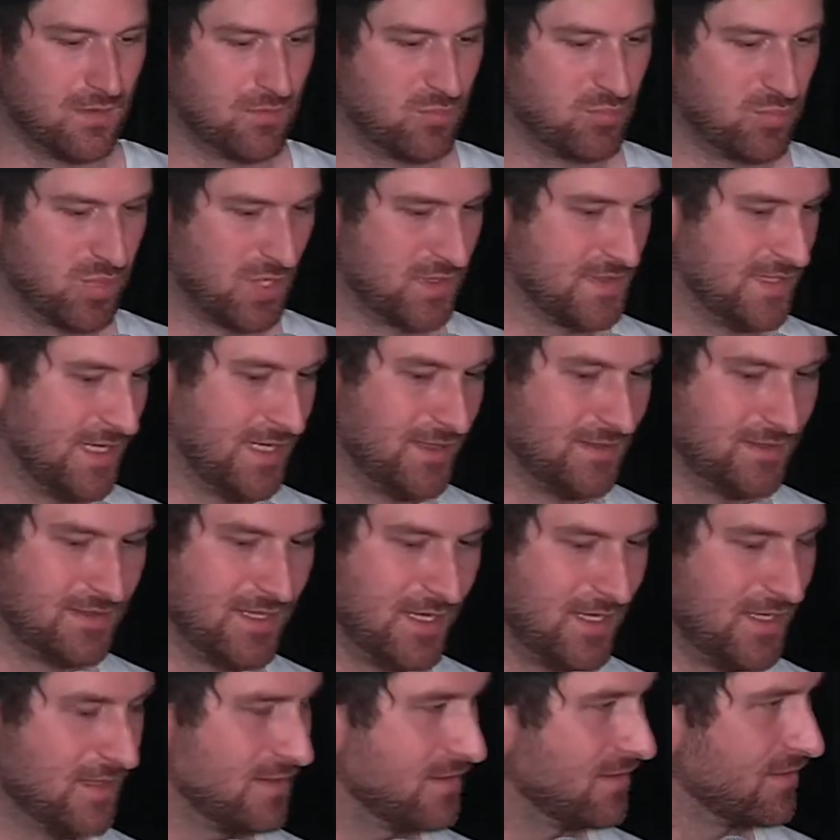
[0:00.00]
present
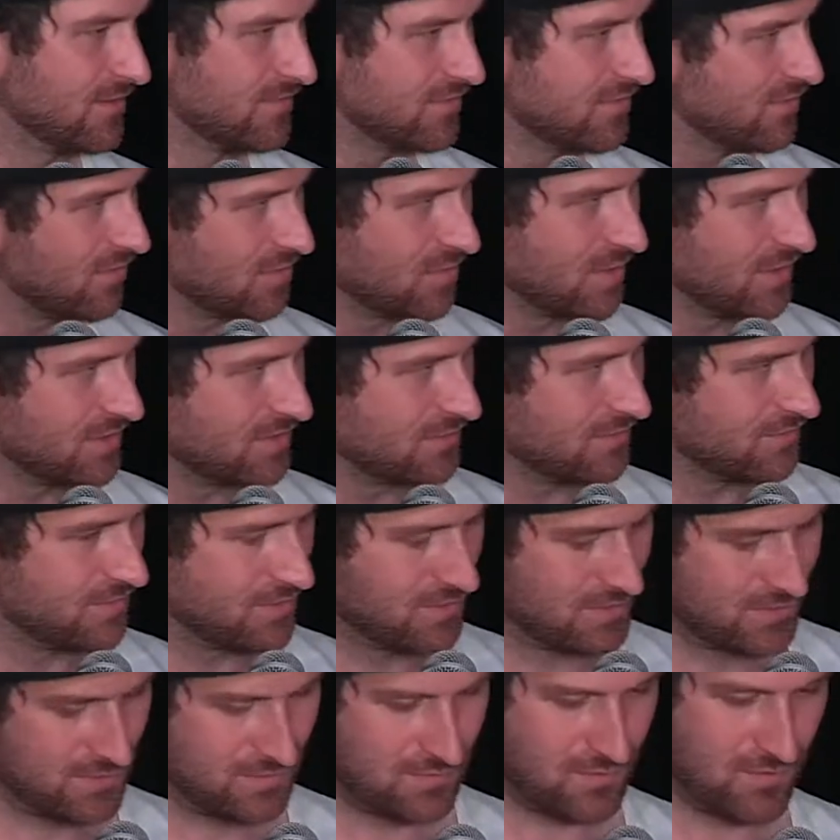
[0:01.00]
that in a format of
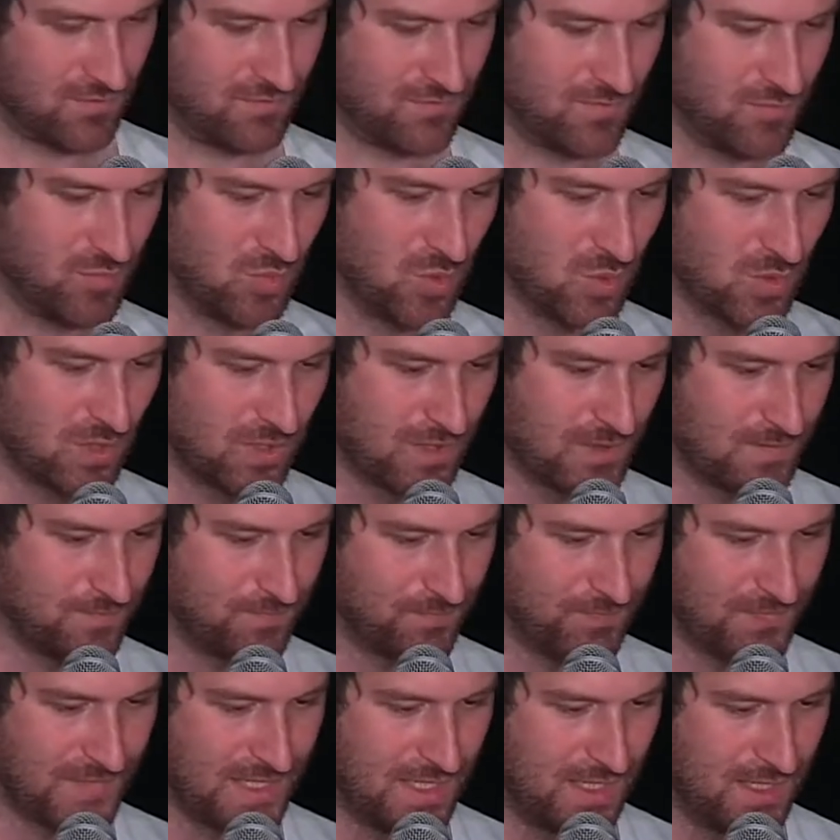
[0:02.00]
a book?
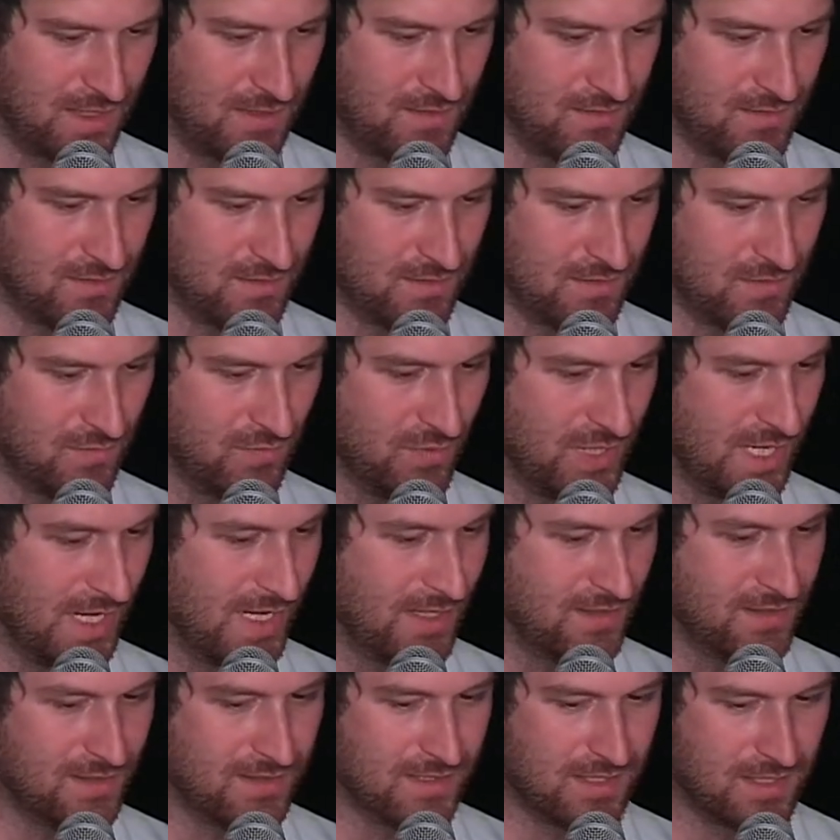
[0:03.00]
And we
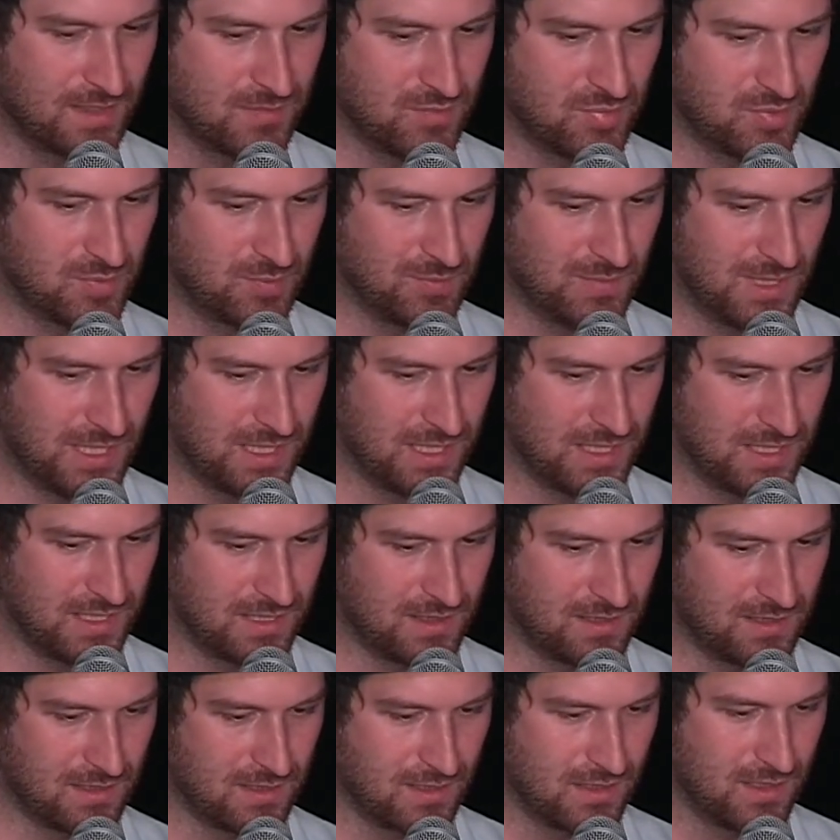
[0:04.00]
ended up
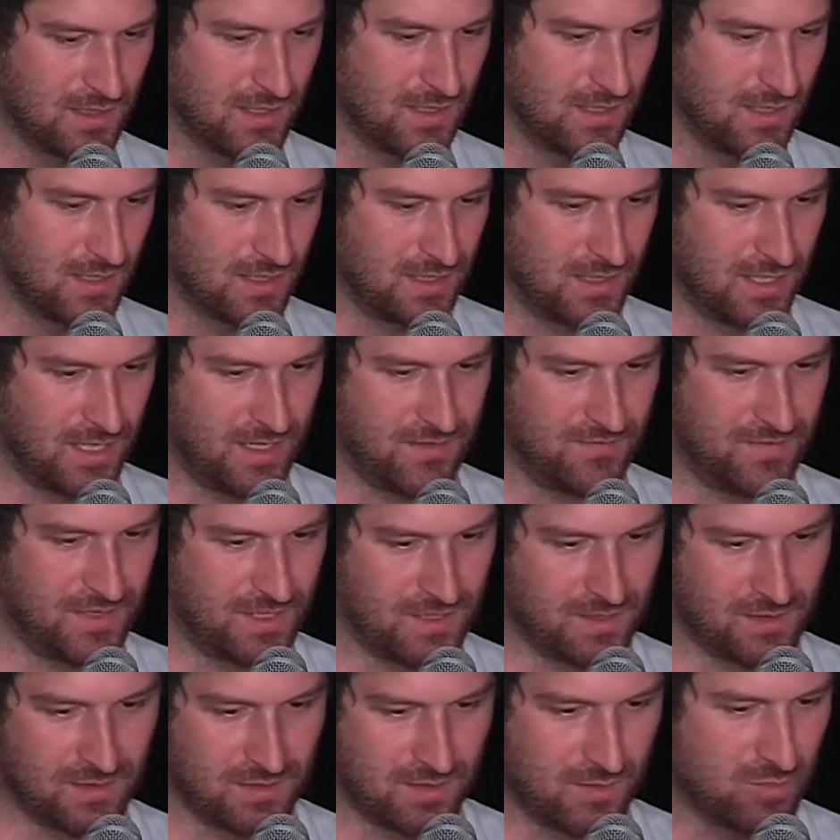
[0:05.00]
by
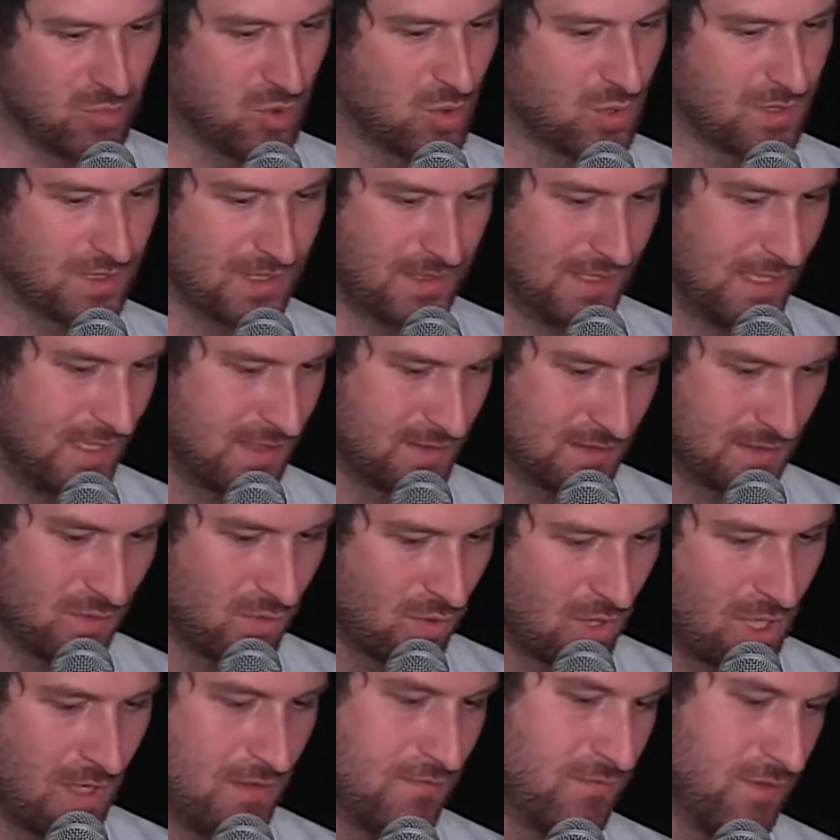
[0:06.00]
having a book that has no
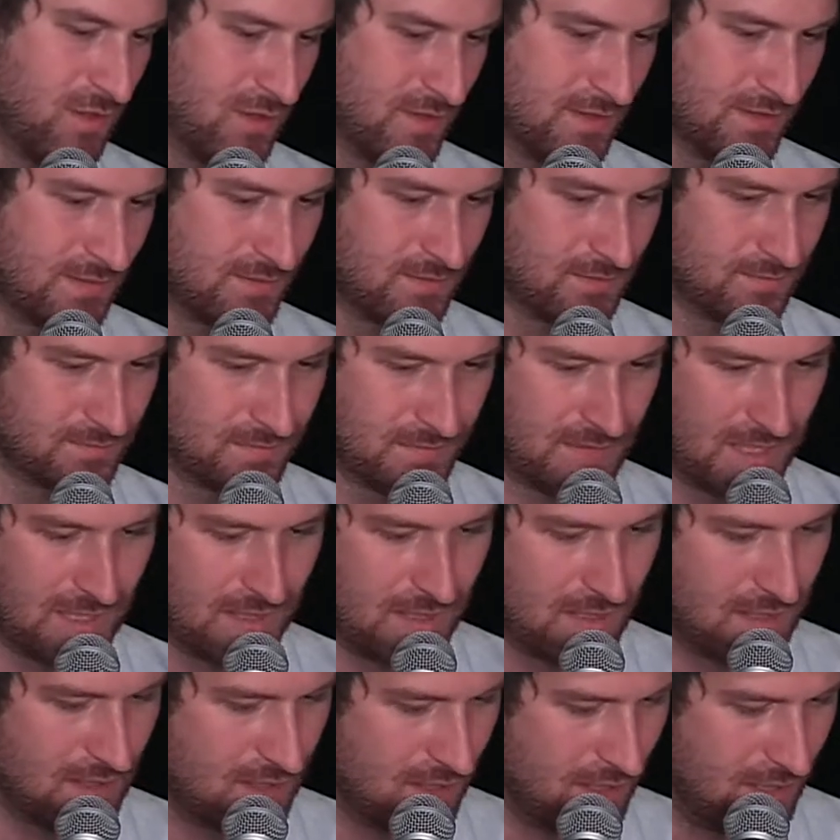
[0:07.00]
covers.
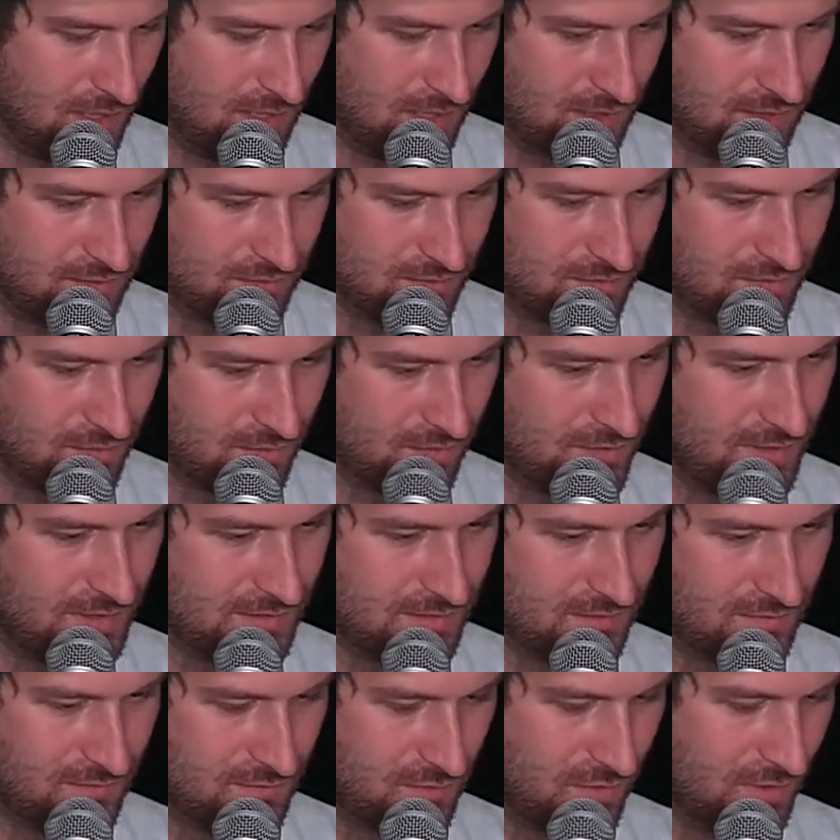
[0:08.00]
And the
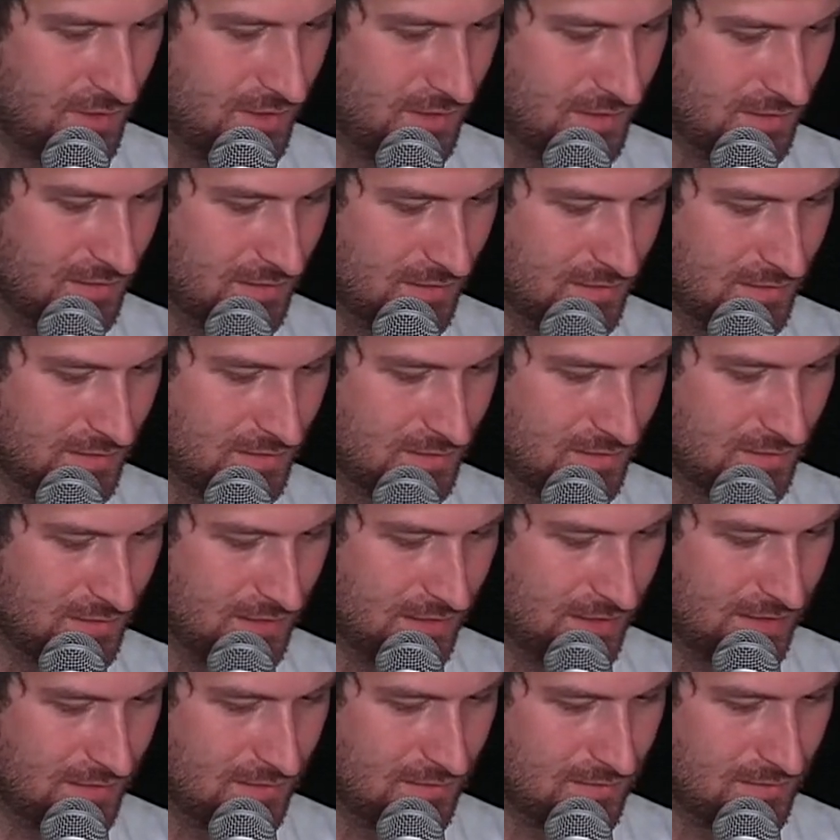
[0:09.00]
reason for this is
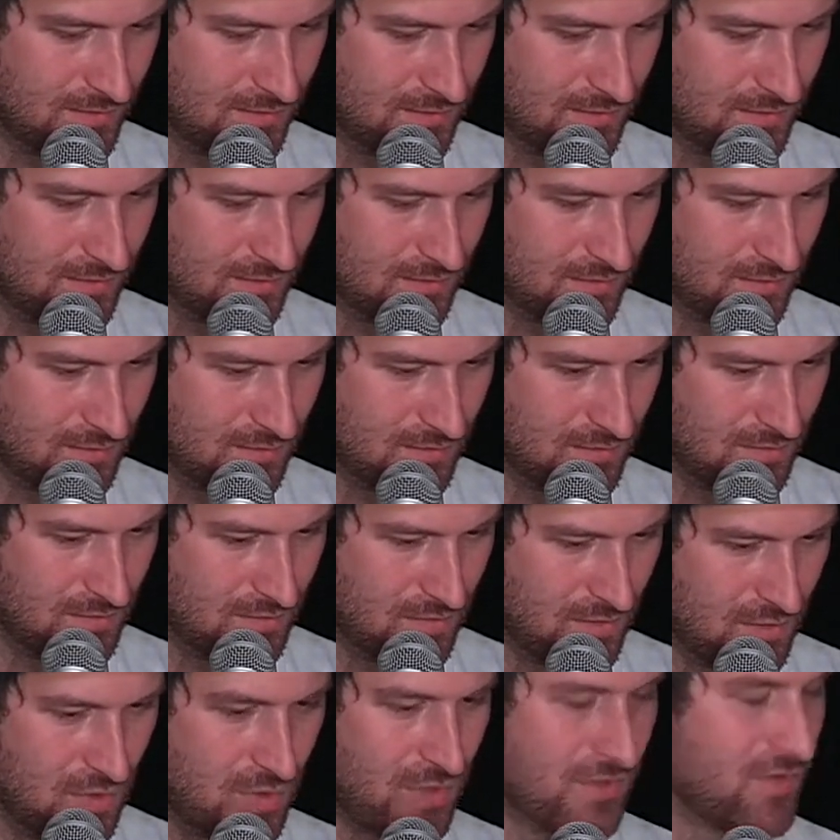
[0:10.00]
that
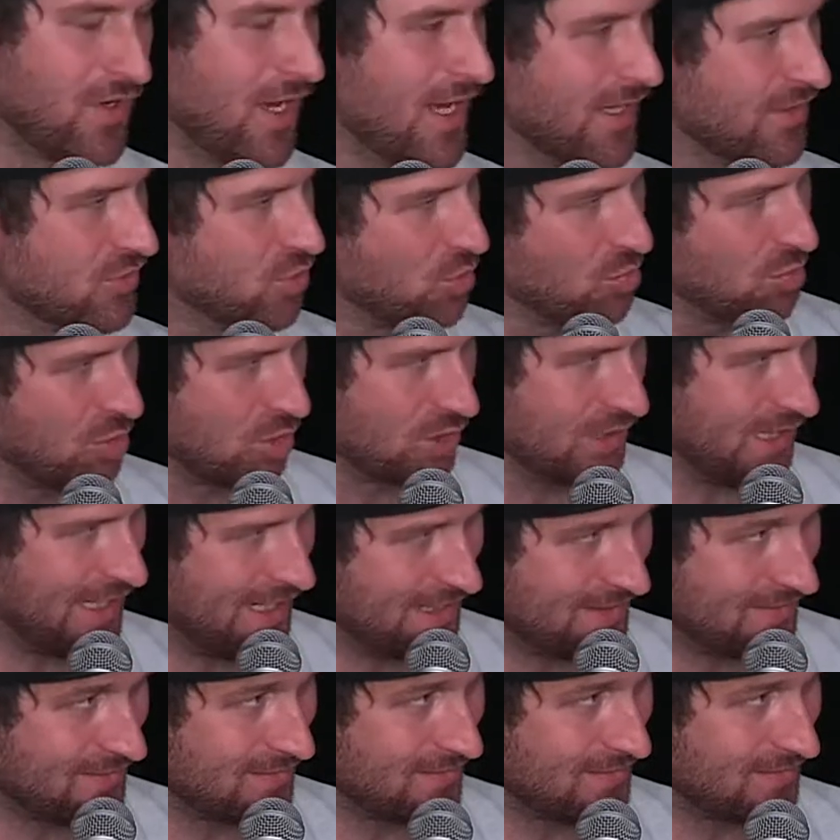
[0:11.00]
you're trying to
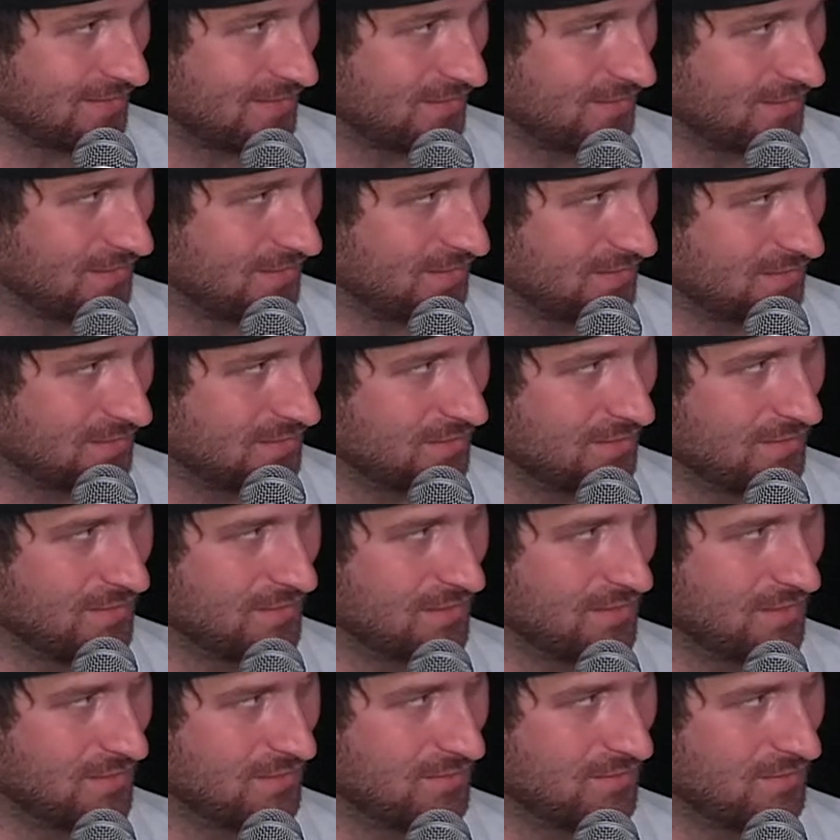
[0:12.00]
protect a
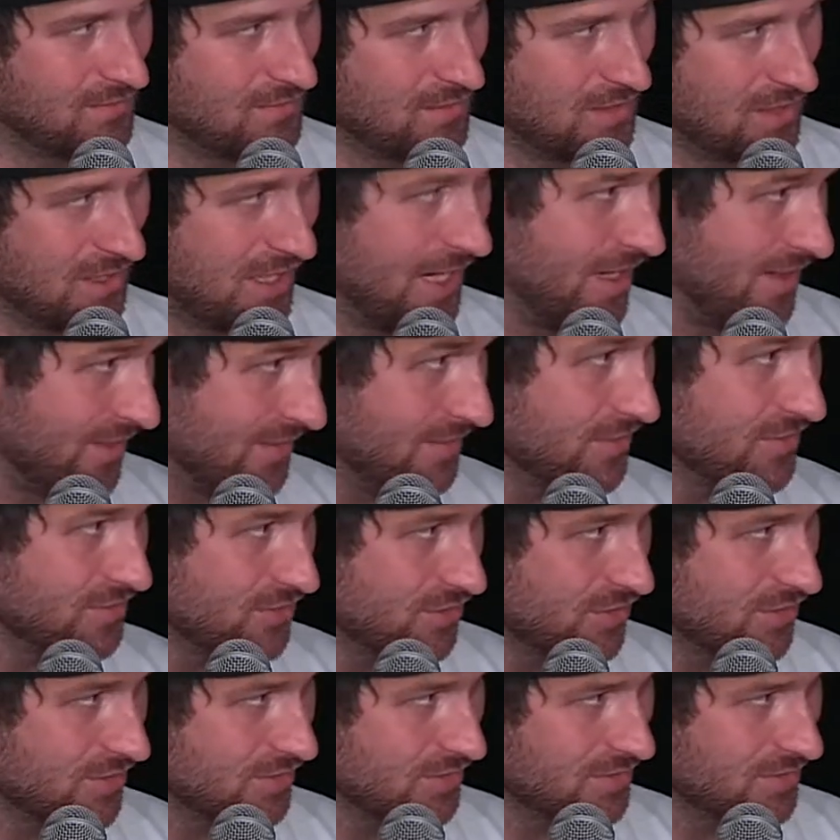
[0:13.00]
certain heritage,